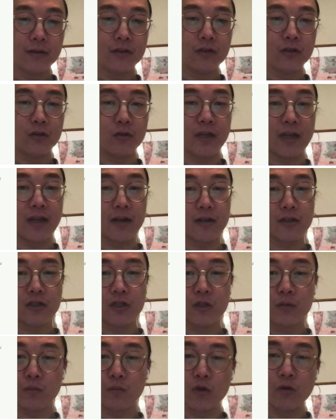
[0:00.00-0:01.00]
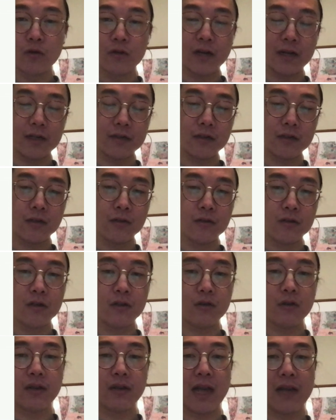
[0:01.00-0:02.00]
To get a smoother execution, you
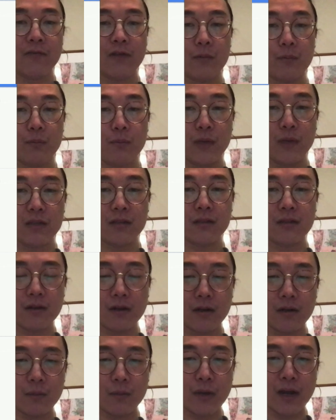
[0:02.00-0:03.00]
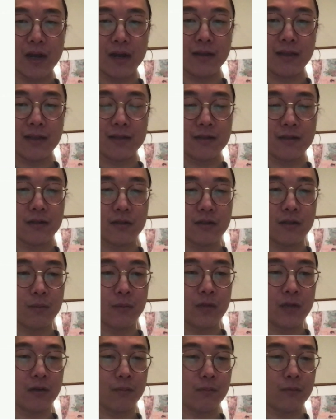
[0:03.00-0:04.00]
can have a mid-tier compiler that's just in
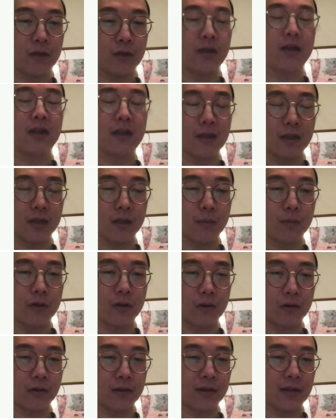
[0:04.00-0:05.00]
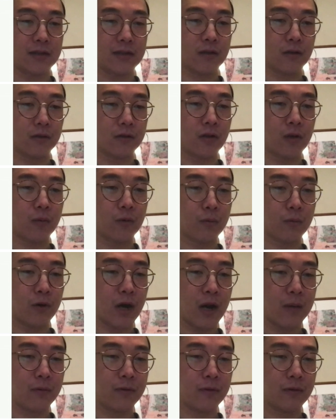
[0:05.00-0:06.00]
the middle, and that's called
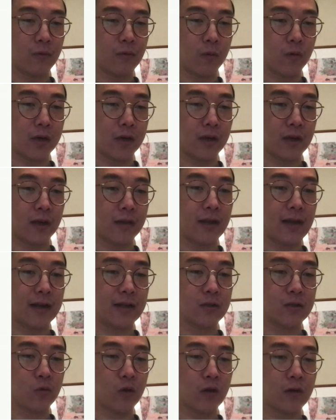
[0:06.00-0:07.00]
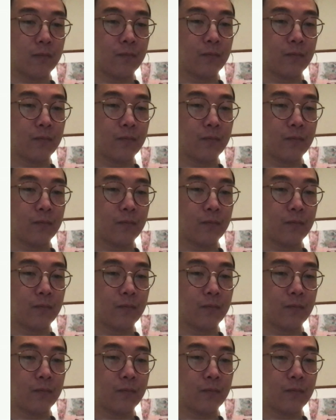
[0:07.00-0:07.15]
TurboProp. We're working on that as well.